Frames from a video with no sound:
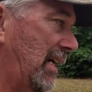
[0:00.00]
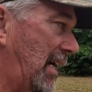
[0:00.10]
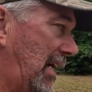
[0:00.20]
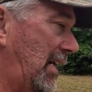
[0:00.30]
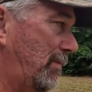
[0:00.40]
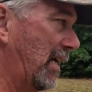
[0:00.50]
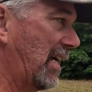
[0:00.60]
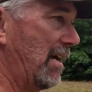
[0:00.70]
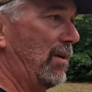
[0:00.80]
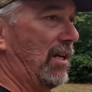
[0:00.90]
I
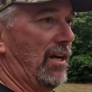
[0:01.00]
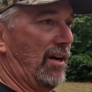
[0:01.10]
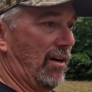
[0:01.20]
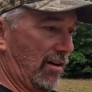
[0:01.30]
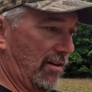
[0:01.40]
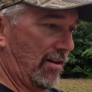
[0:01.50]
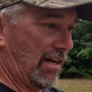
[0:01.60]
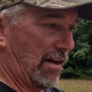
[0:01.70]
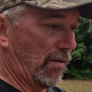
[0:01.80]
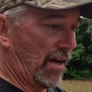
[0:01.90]
came in here,
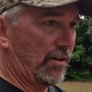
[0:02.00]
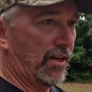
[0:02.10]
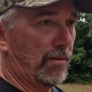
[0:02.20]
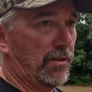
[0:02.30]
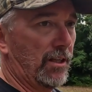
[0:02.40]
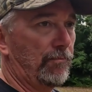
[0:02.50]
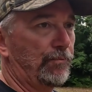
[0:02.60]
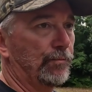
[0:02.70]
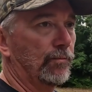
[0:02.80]
I Rounduped it.